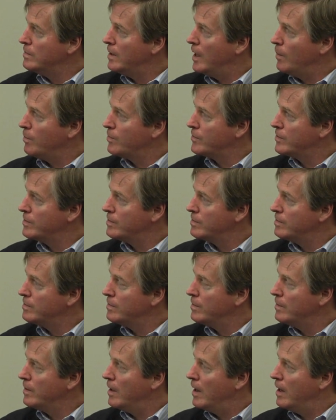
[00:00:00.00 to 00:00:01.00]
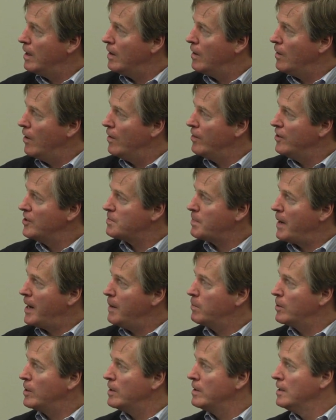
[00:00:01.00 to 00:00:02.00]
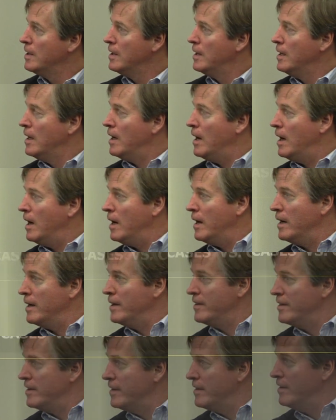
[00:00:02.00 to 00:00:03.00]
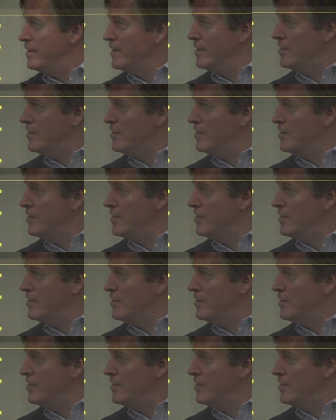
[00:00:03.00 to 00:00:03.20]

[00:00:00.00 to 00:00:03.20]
helped uh, on this paper uh, and did